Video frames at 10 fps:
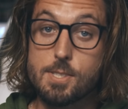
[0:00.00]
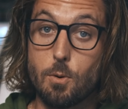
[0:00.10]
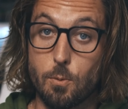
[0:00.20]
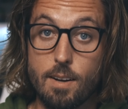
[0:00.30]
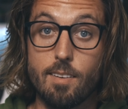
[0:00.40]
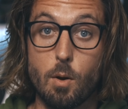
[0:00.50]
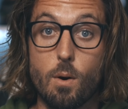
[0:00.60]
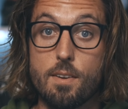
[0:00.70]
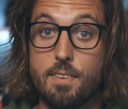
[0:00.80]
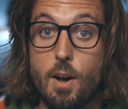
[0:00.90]
also really
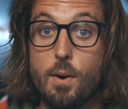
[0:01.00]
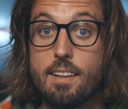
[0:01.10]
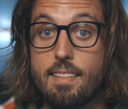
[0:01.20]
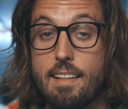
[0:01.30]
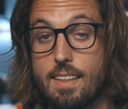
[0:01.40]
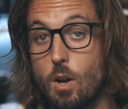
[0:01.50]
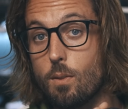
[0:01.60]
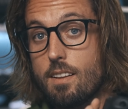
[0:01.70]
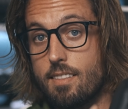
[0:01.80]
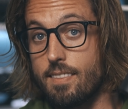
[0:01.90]
worth noting that the
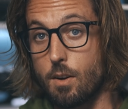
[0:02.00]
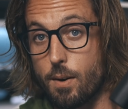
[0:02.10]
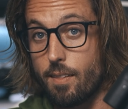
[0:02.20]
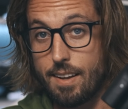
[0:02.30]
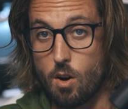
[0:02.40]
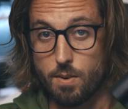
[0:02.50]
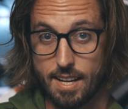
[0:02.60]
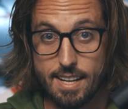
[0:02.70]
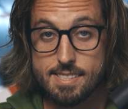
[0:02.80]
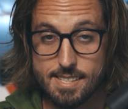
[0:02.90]
only thing that really
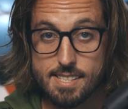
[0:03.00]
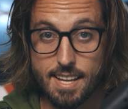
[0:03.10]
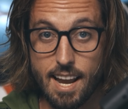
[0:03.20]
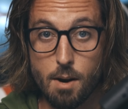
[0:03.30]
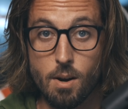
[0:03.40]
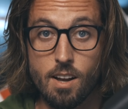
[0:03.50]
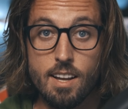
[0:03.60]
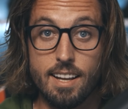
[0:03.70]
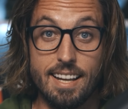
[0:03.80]
overheats this camera